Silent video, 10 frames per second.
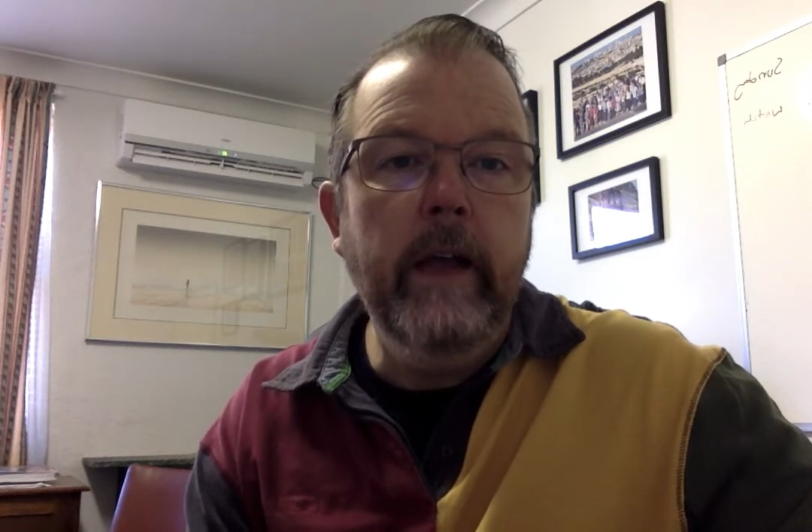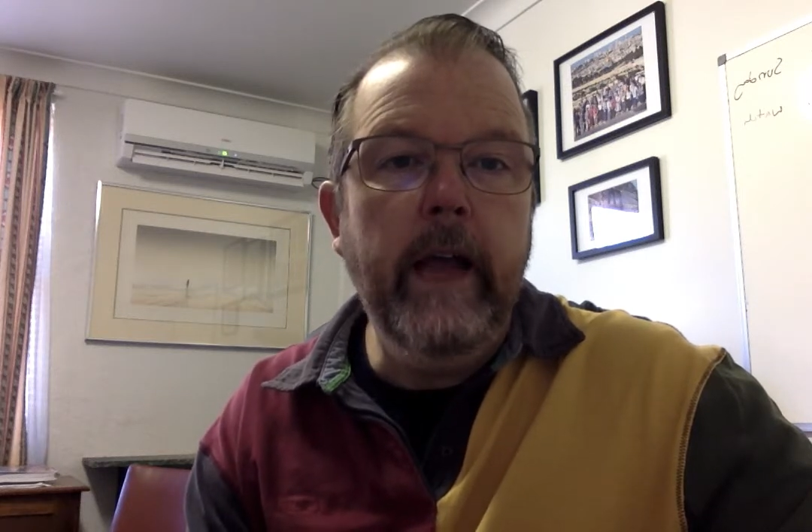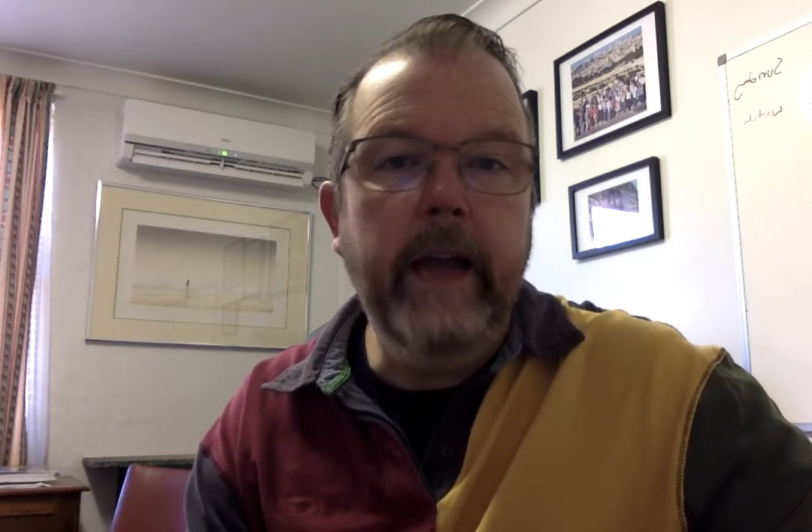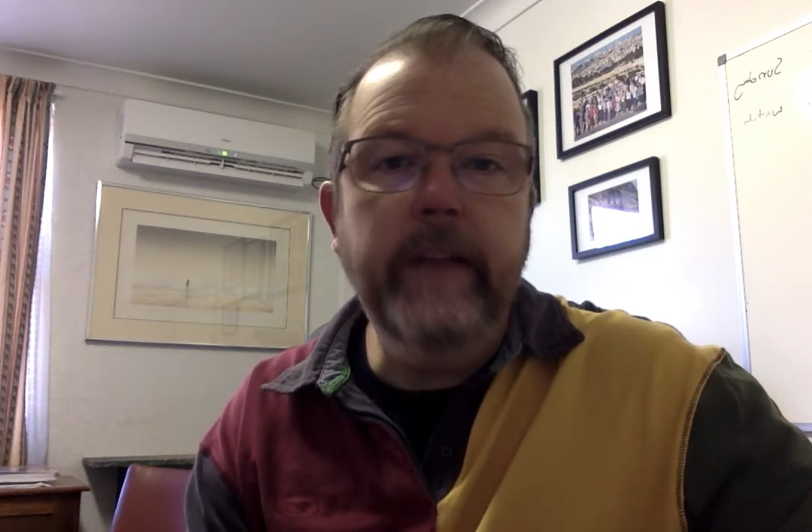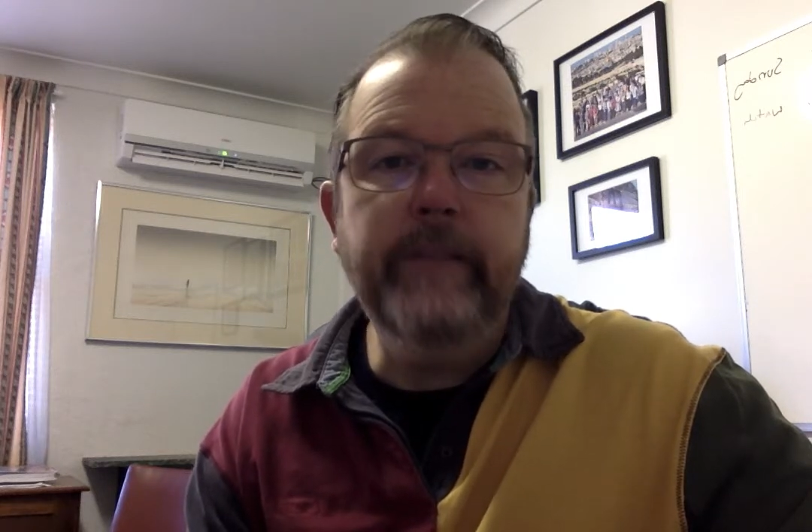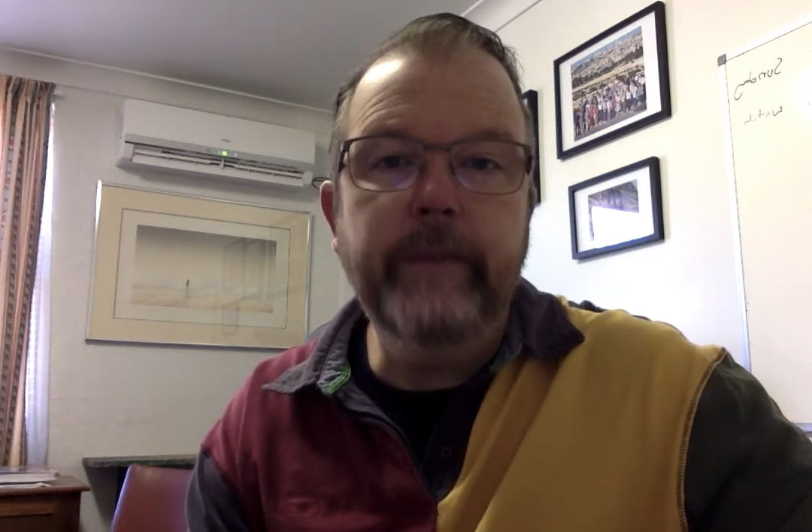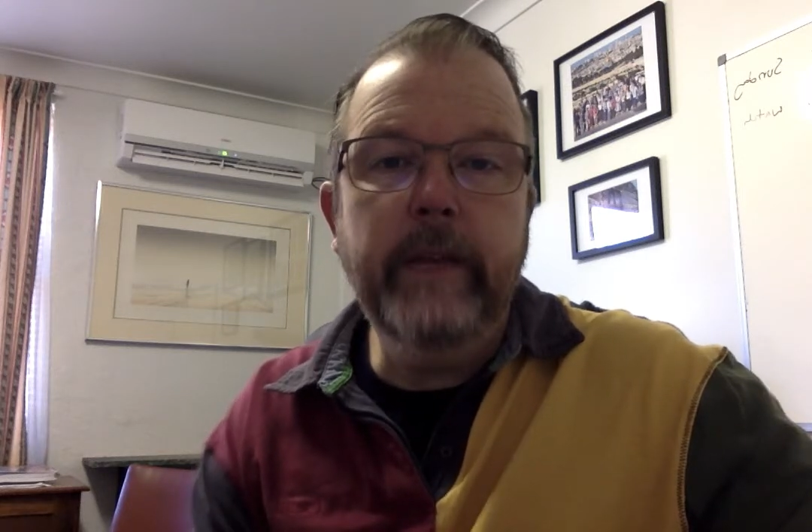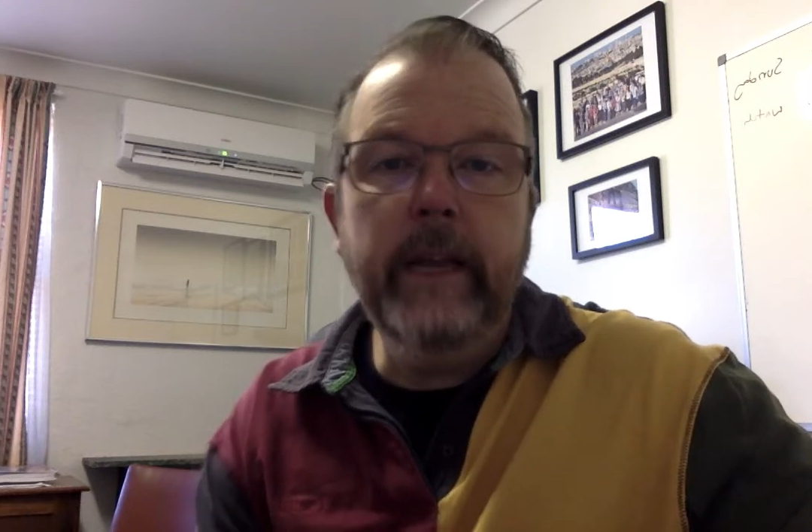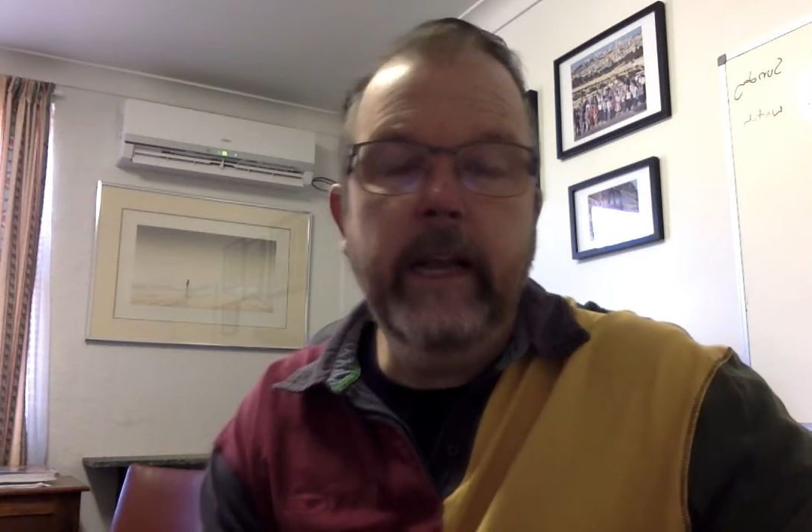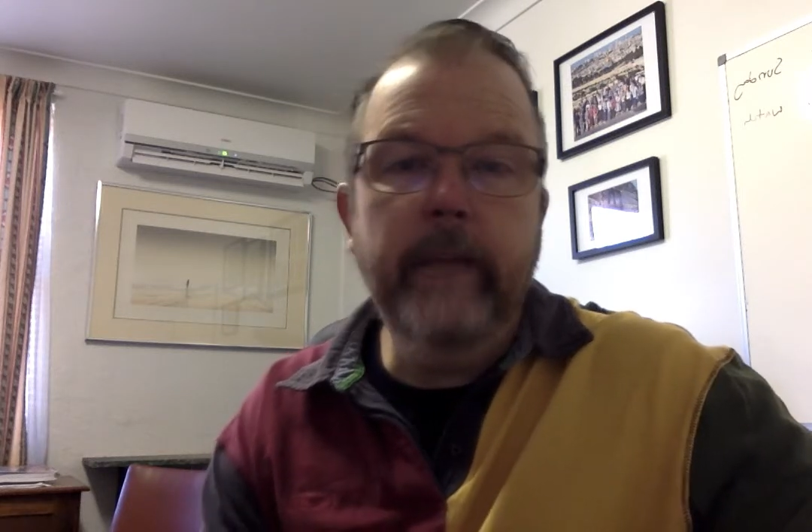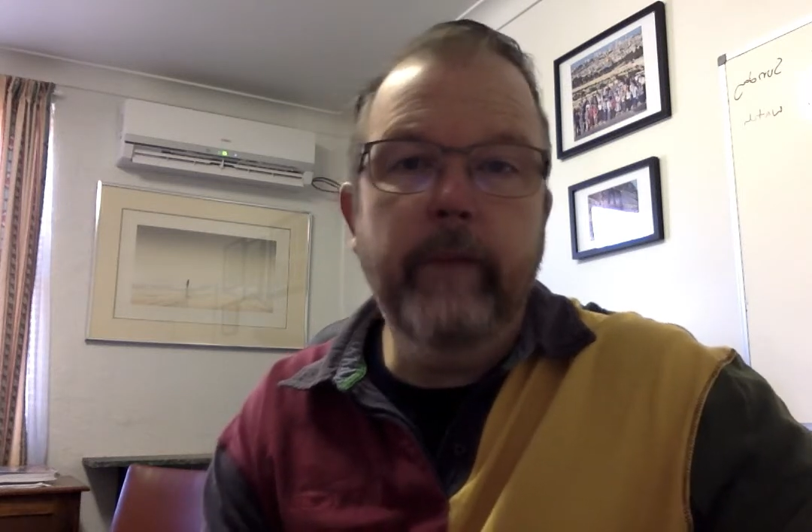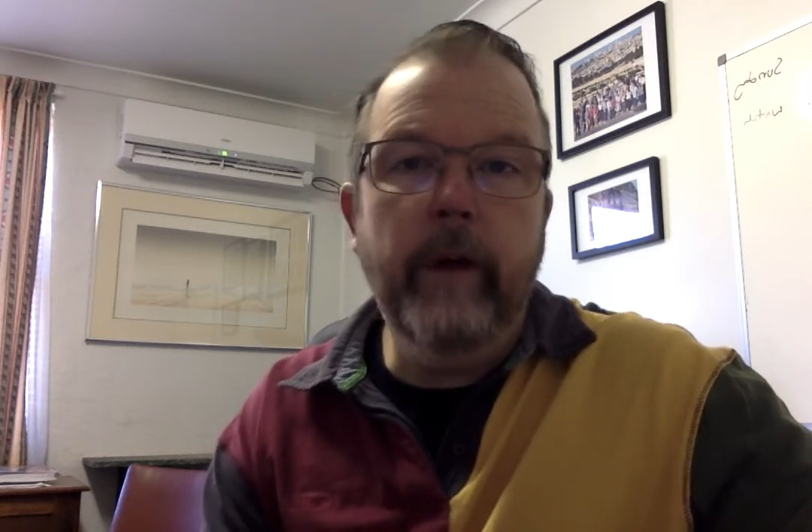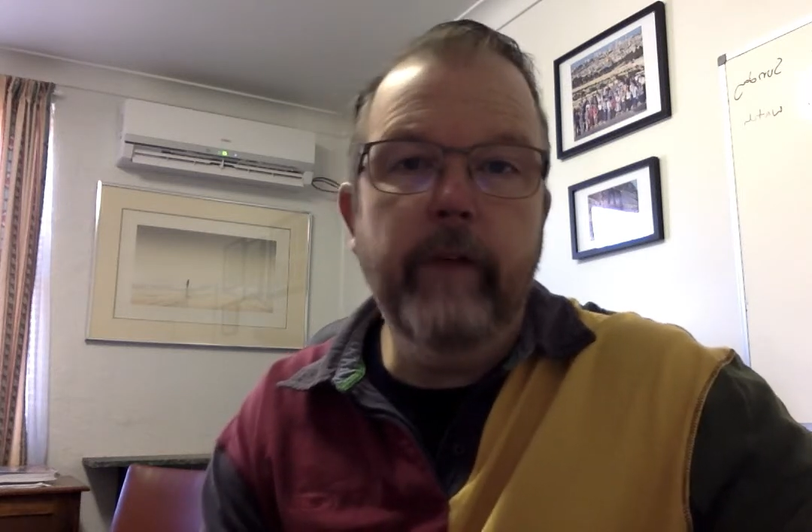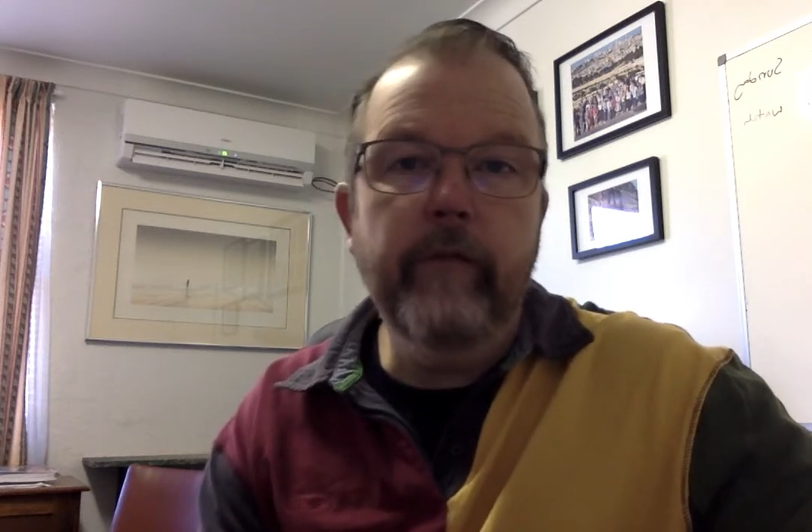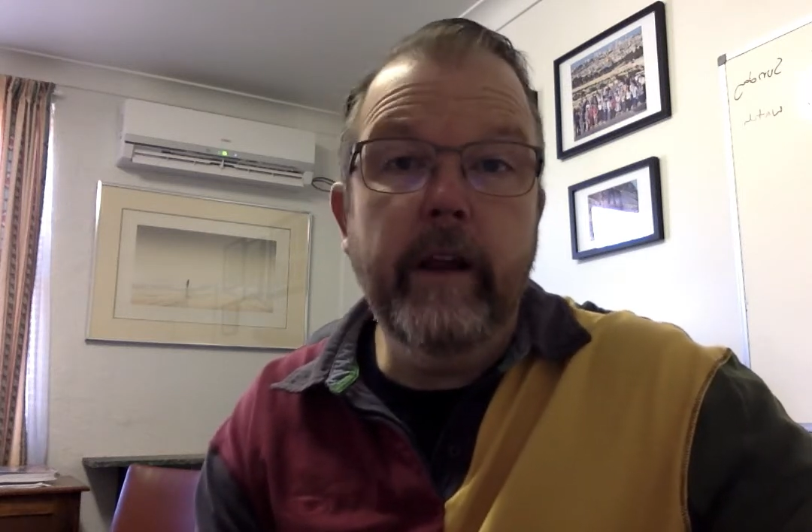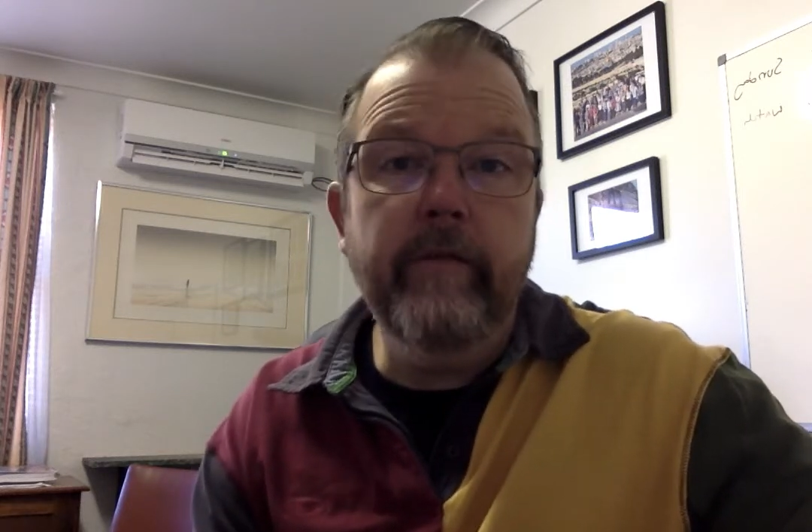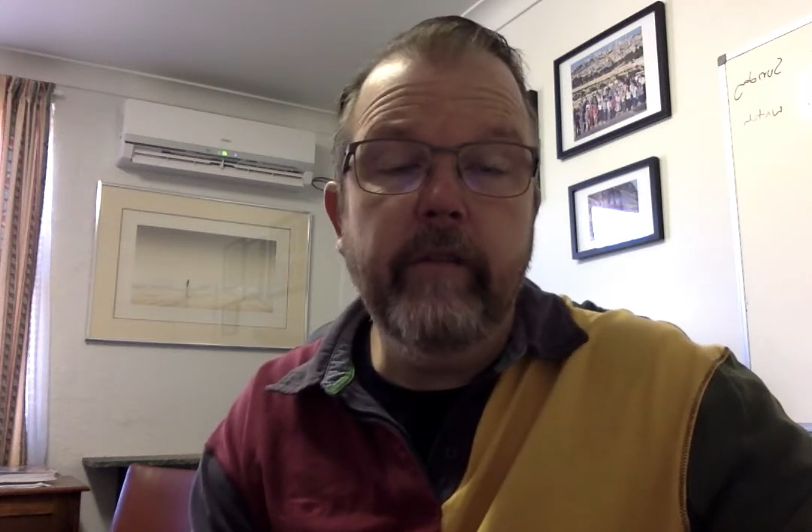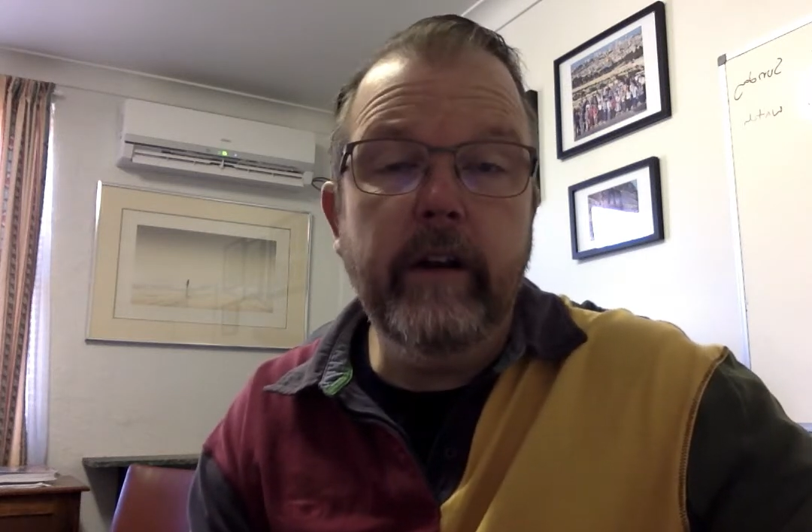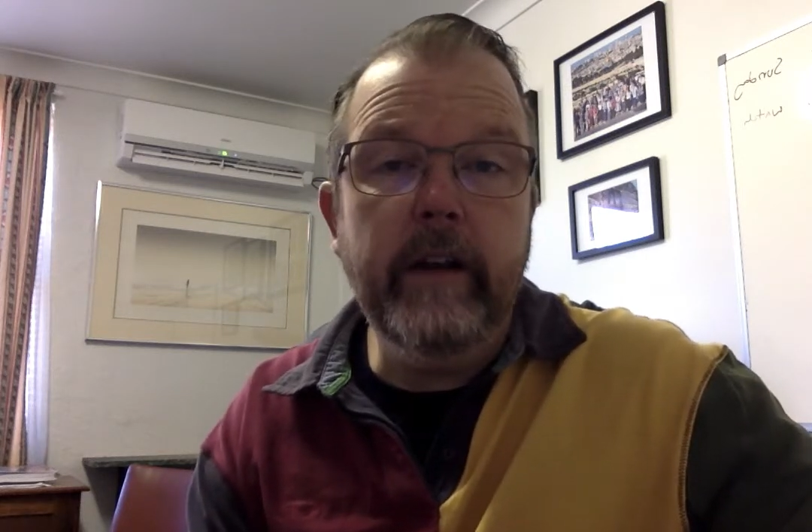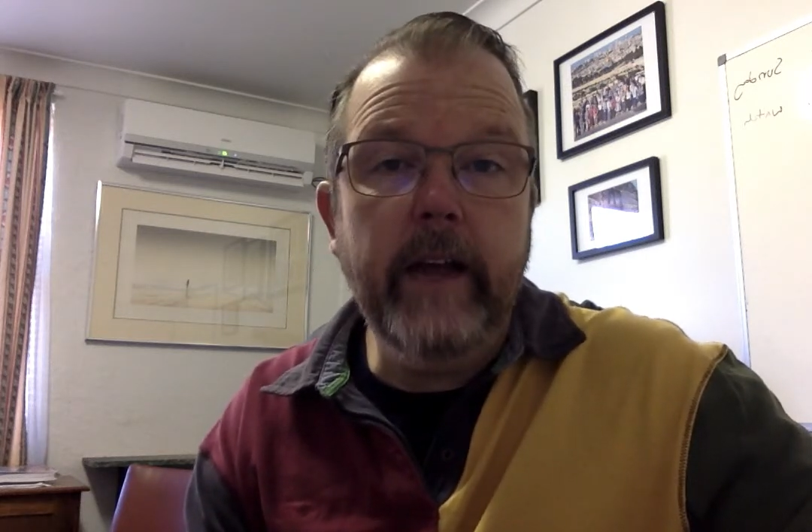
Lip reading: and it's being led by the Reverend